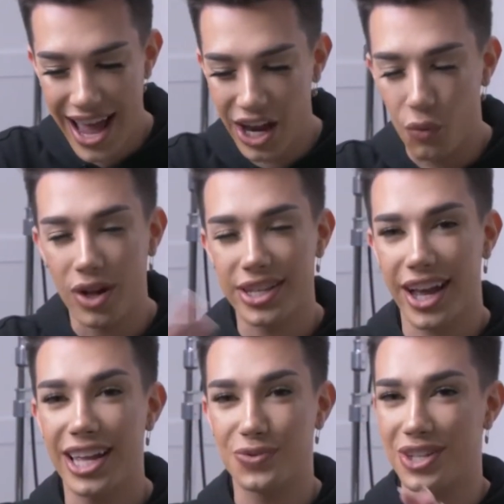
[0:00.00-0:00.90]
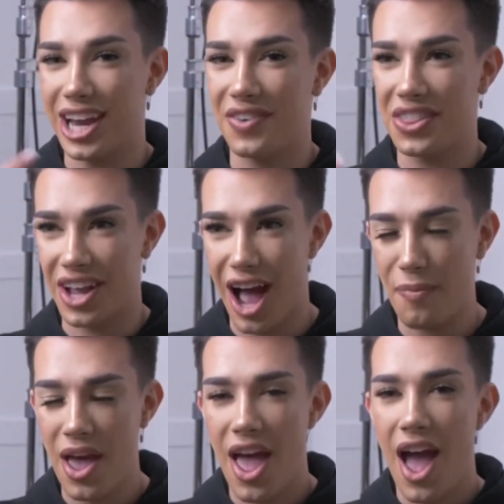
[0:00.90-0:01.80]
And once I kind of switched everything
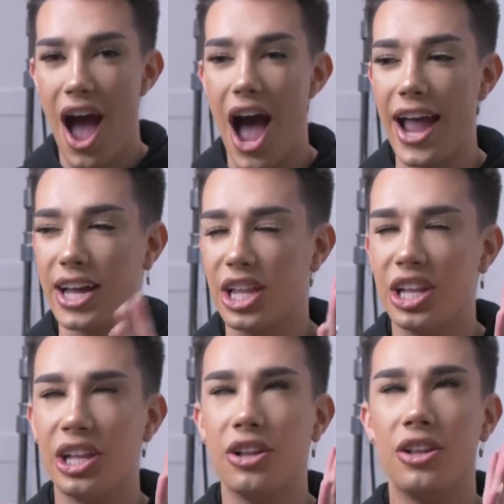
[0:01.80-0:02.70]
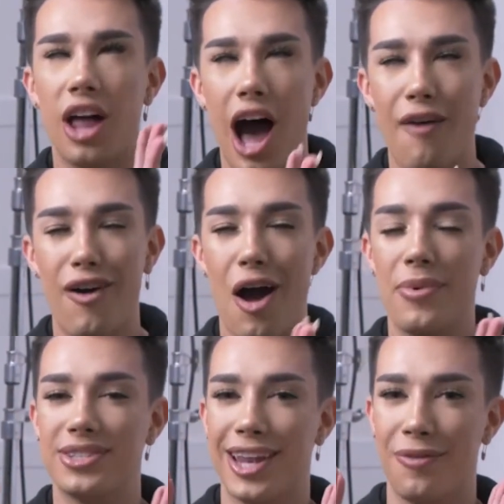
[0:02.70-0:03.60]
up, I love how my
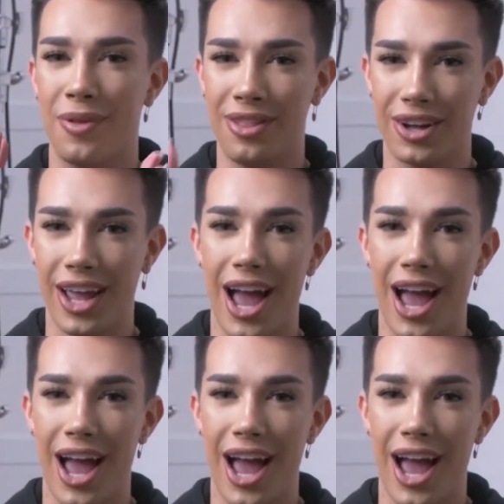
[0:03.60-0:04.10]
skin has been looking.